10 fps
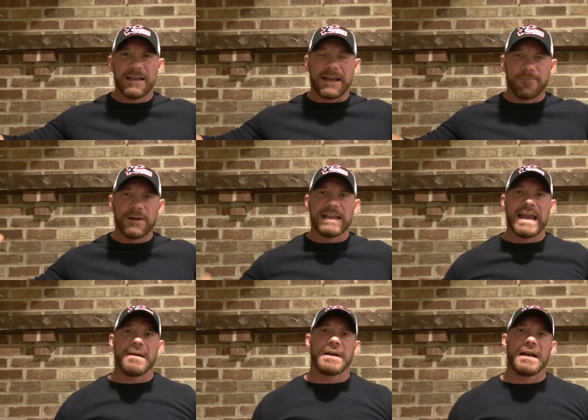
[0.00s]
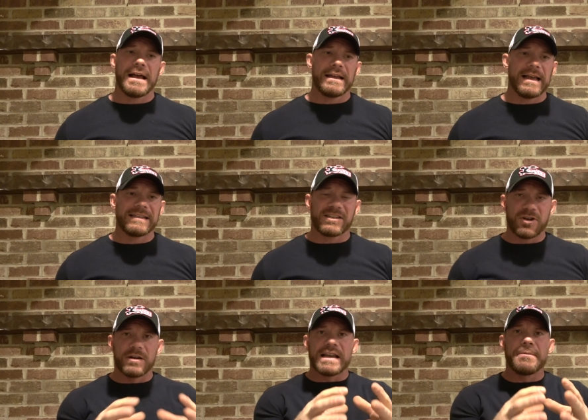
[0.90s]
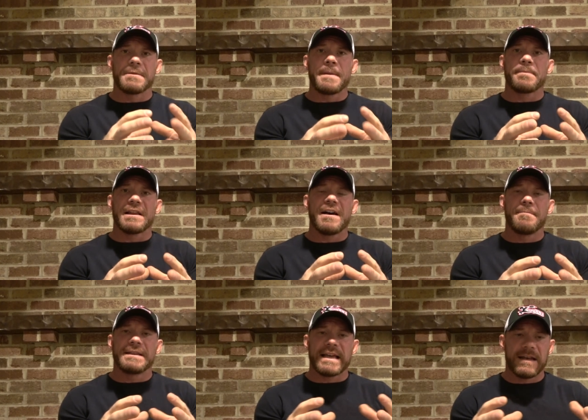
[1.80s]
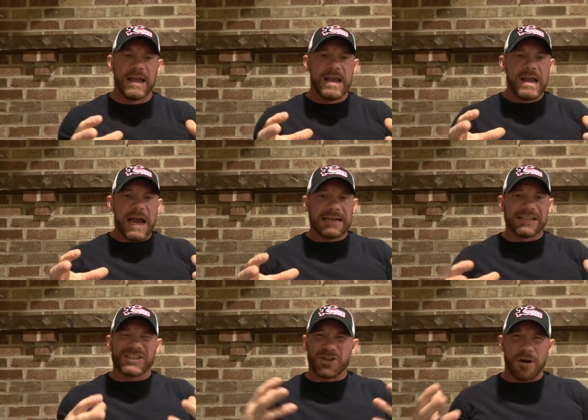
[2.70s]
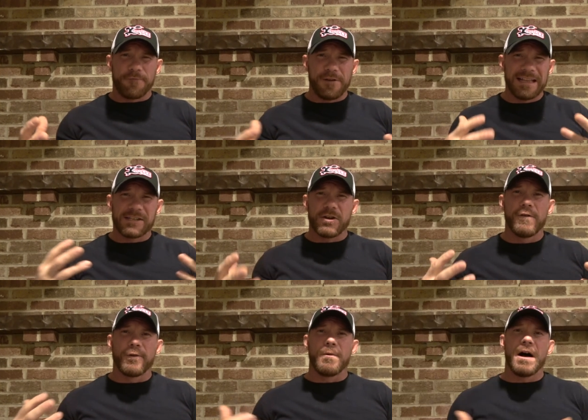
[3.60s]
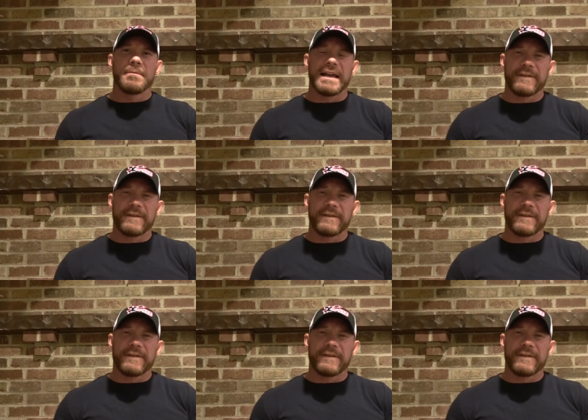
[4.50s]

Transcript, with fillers: Like, I really am. I, I It starts out with the people I love, but then I just start feeling so overwhelmed.